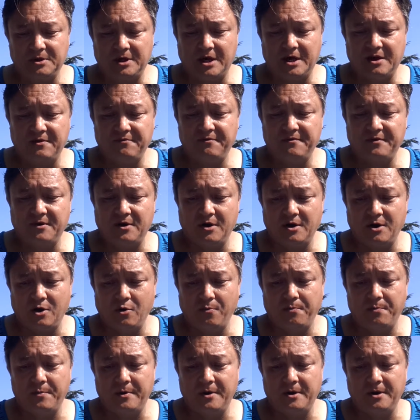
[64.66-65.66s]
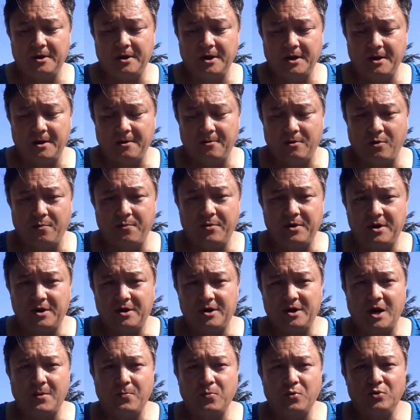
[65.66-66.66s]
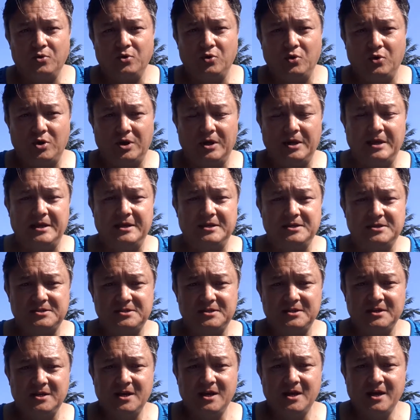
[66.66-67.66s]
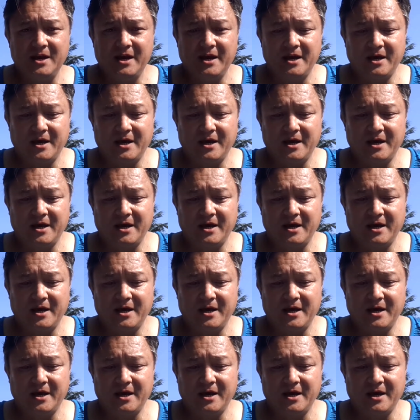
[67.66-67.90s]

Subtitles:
lot of open-ended opportunities